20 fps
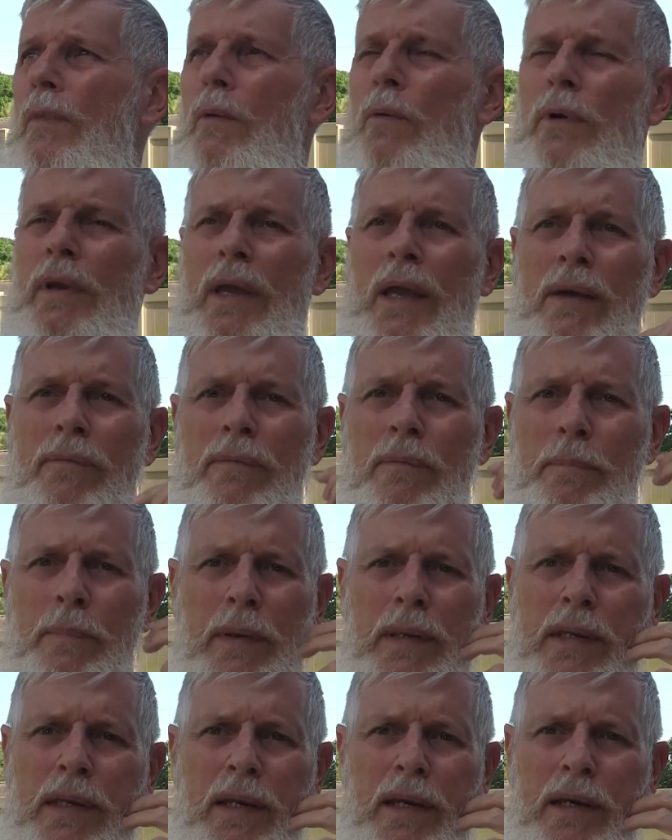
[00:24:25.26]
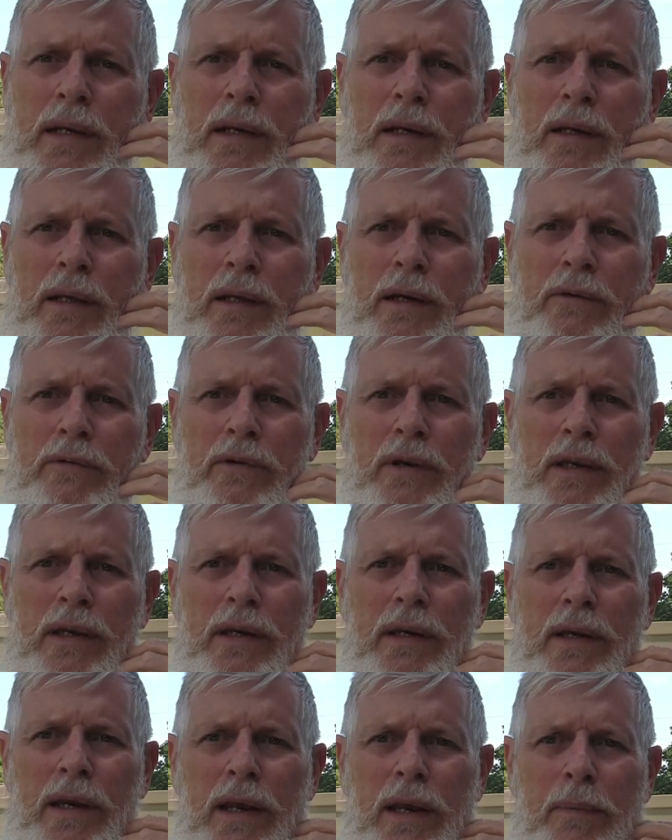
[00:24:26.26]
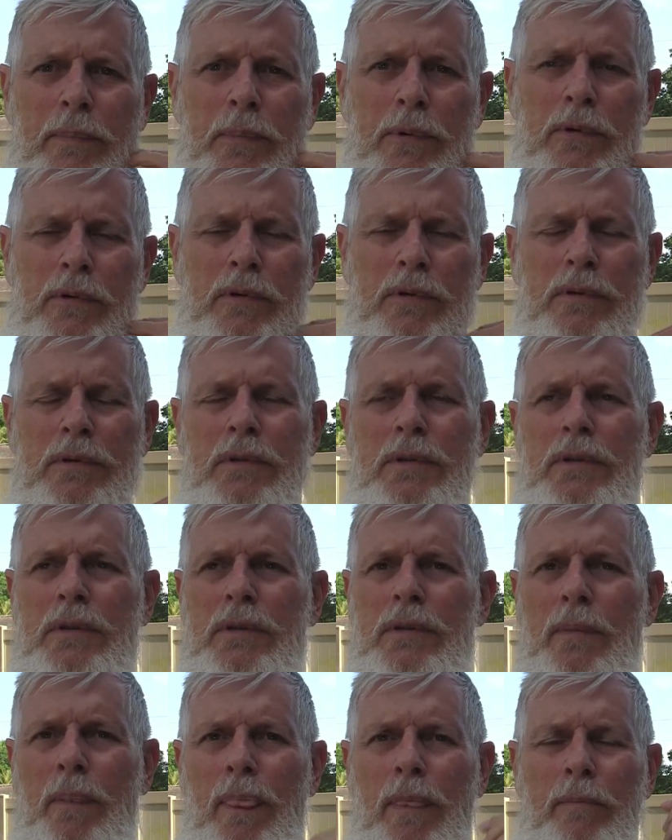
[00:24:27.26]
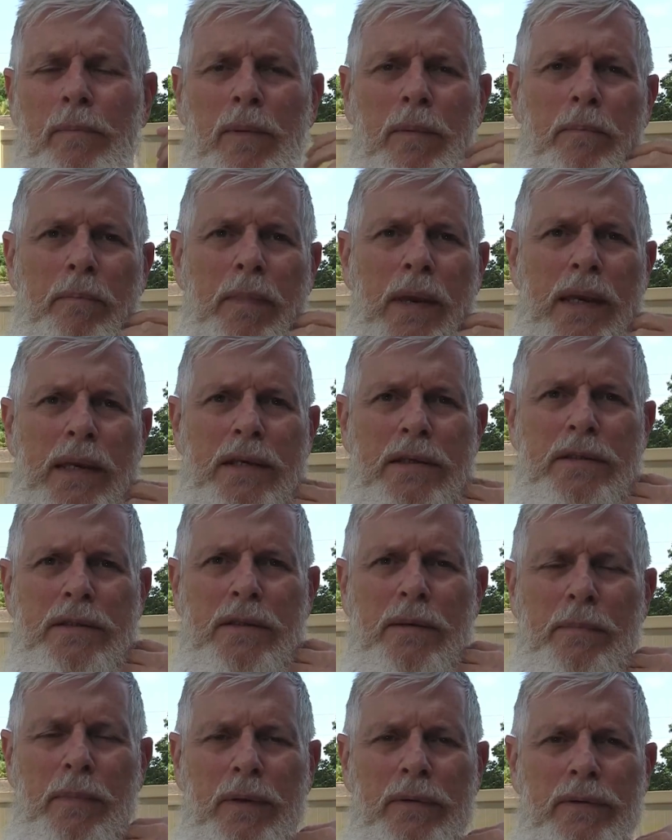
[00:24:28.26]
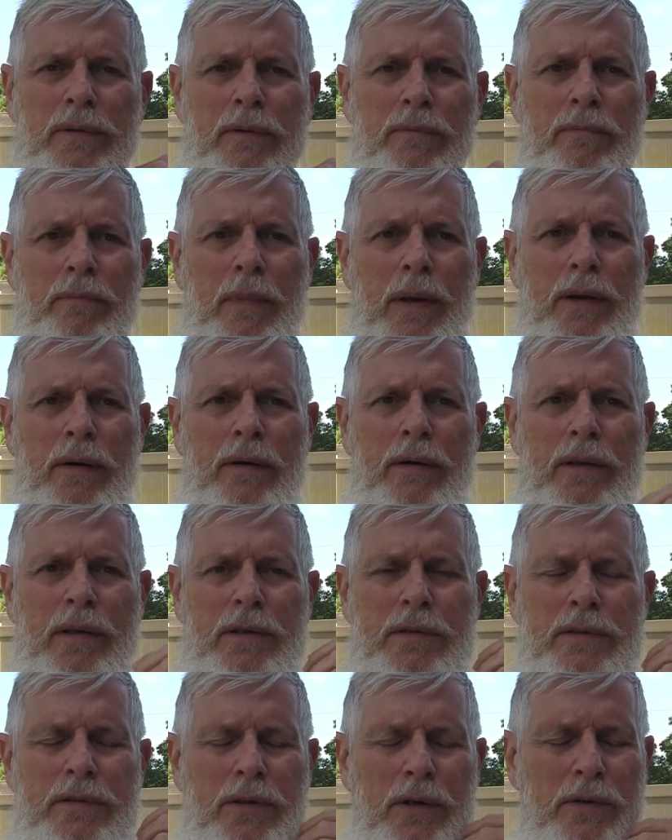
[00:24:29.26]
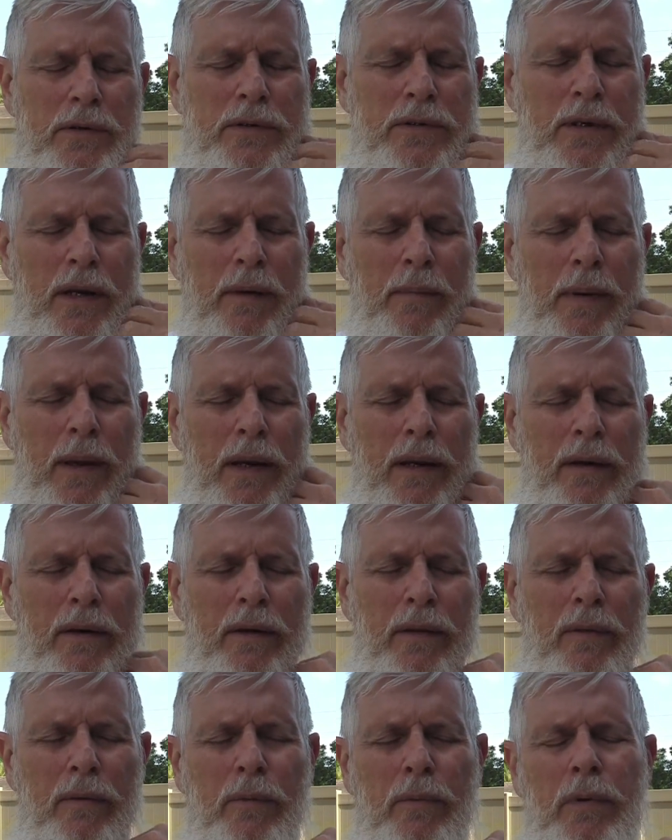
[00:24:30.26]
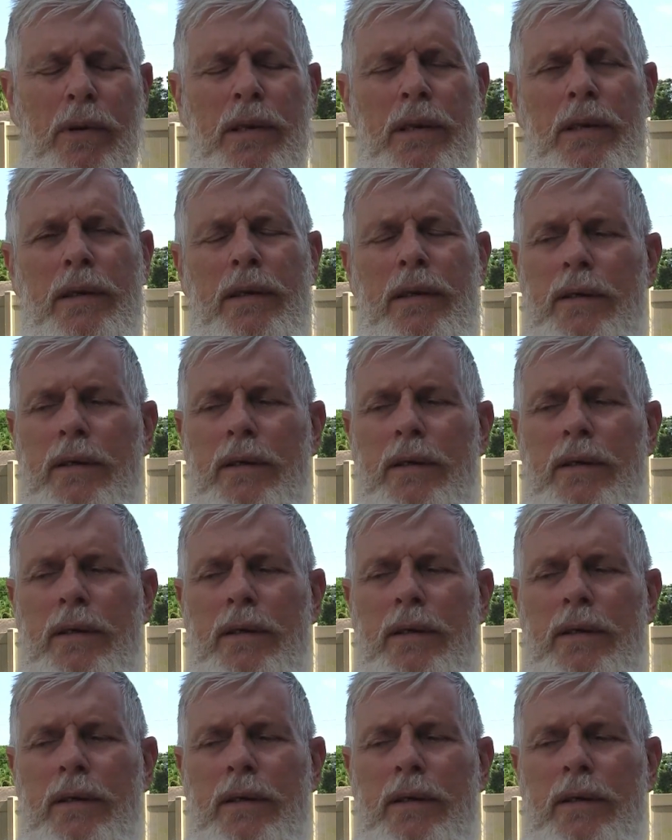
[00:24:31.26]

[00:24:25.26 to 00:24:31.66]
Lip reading: We haven't been getting a lot of rain in April. But May is the month of Mary. It starts in about another week.